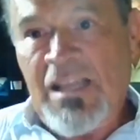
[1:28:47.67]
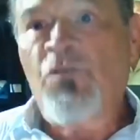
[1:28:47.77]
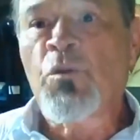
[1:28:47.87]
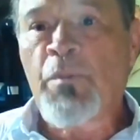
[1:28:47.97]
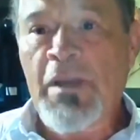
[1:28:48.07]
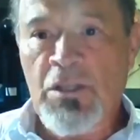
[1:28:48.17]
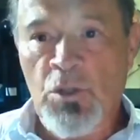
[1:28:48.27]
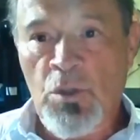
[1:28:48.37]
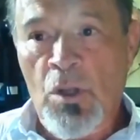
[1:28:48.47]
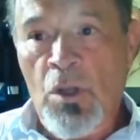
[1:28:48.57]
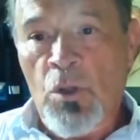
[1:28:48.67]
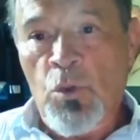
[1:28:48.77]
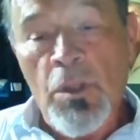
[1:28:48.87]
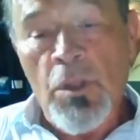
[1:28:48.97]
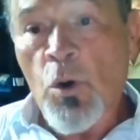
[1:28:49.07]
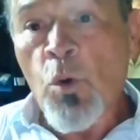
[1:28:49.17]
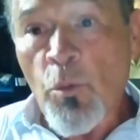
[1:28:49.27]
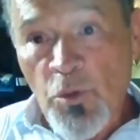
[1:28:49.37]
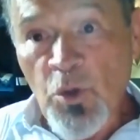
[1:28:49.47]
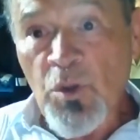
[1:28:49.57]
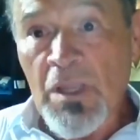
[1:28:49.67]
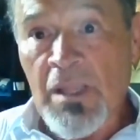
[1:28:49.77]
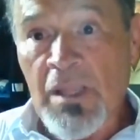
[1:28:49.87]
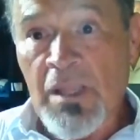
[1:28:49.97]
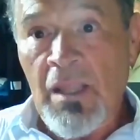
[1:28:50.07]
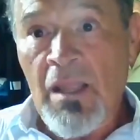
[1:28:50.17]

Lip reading: information to their own community.